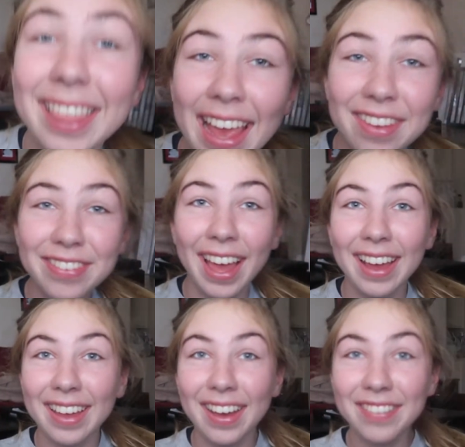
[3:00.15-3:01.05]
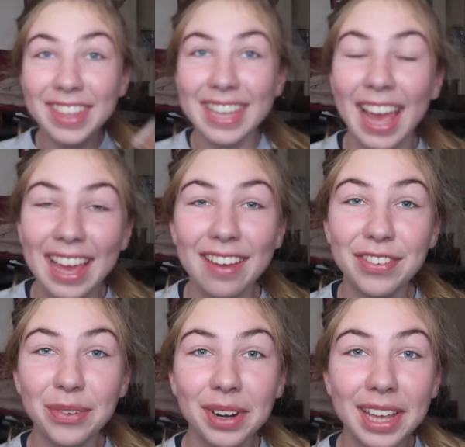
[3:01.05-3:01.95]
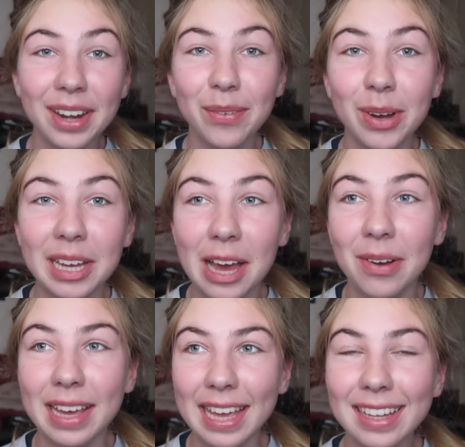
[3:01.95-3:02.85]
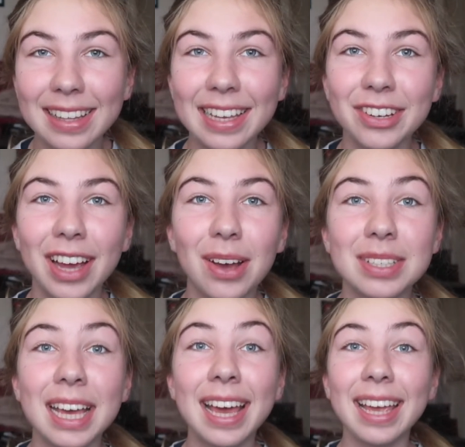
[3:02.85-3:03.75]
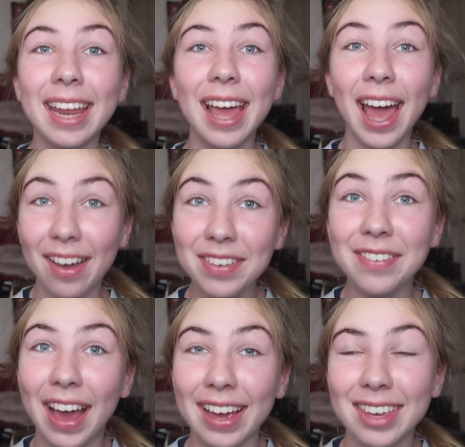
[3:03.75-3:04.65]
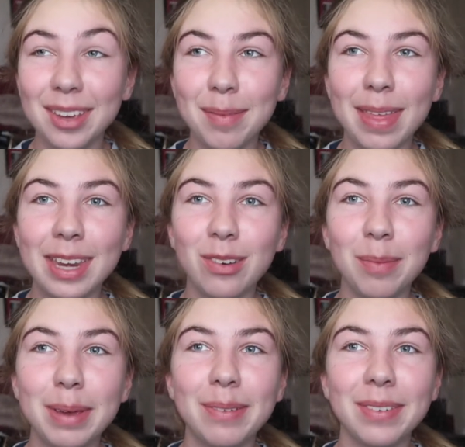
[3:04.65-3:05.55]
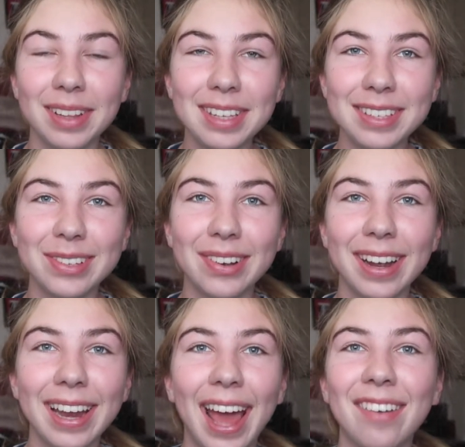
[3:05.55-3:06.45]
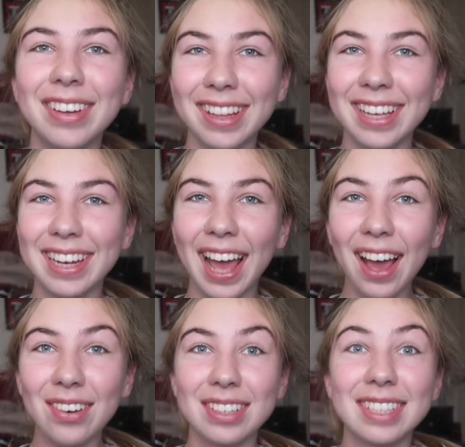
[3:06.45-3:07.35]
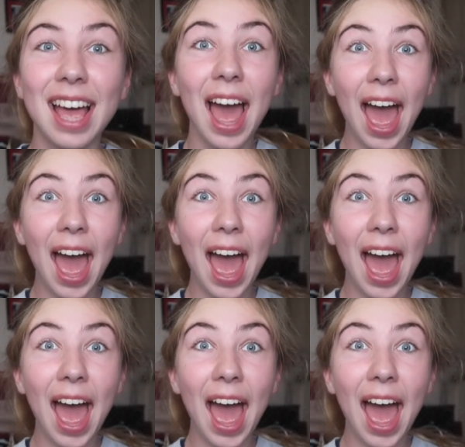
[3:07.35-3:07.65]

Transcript: Life hack of the day: if you want to get a workout and clean your house, get a heavy vacuum and then you'll be really sore and have a clean house.